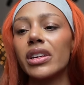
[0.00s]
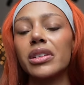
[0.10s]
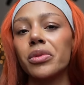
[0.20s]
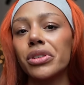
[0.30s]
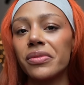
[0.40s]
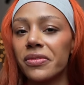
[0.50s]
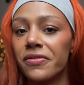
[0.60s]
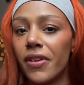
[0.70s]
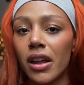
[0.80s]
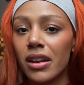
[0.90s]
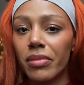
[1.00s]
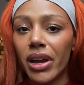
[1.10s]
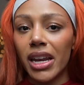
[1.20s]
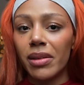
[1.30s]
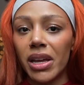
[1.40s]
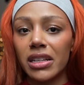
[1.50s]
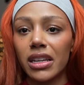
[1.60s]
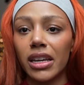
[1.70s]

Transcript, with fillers: This wasn't fun by any means.